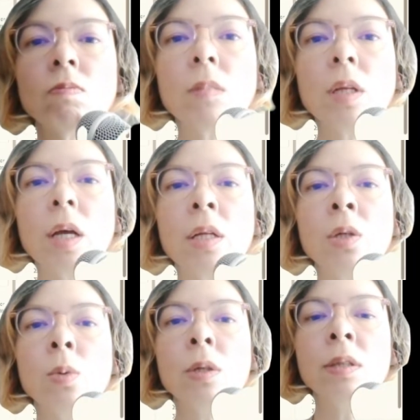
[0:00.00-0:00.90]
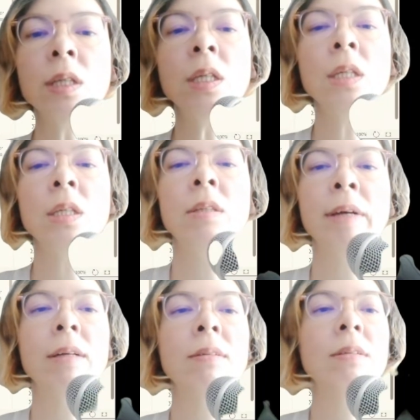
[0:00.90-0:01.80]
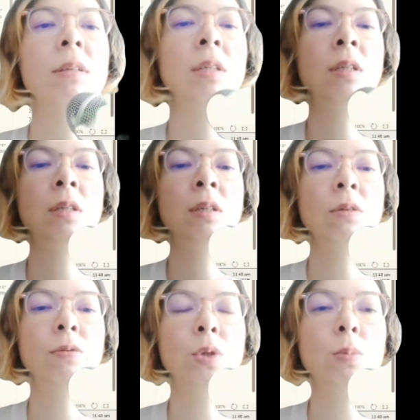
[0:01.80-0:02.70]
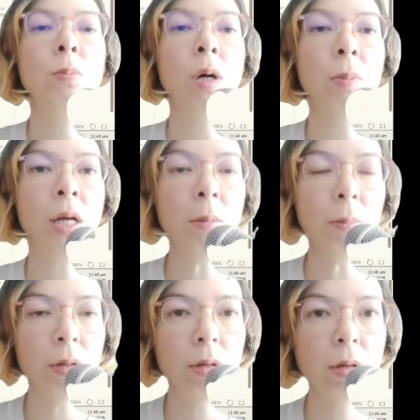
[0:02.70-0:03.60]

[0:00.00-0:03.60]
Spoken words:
and you will see the text field popping up.